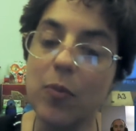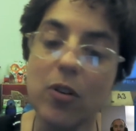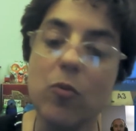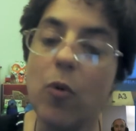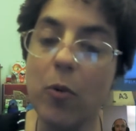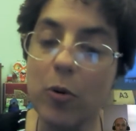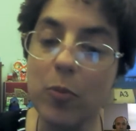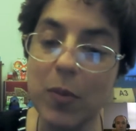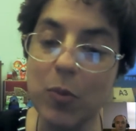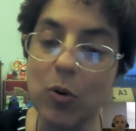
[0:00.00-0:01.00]
what were
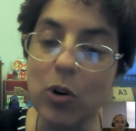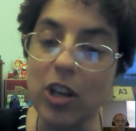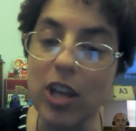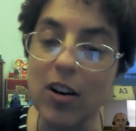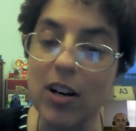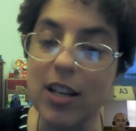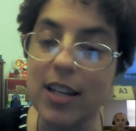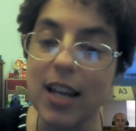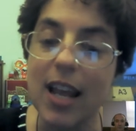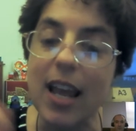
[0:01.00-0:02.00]
people working
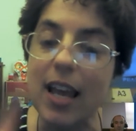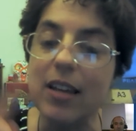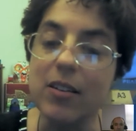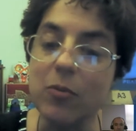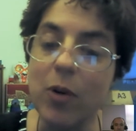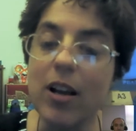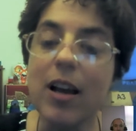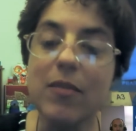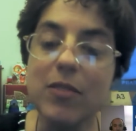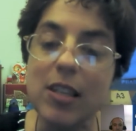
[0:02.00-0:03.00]
on and what
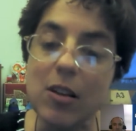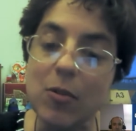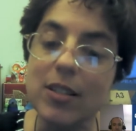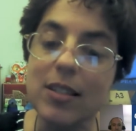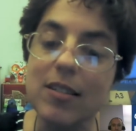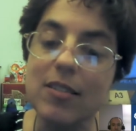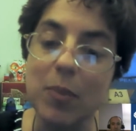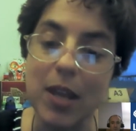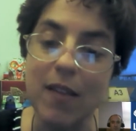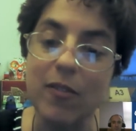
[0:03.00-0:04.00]
kind of sequences of
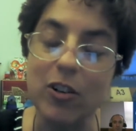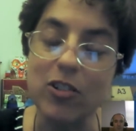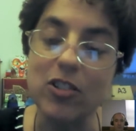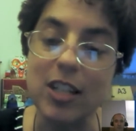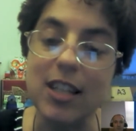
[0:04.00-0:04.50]
behaviors did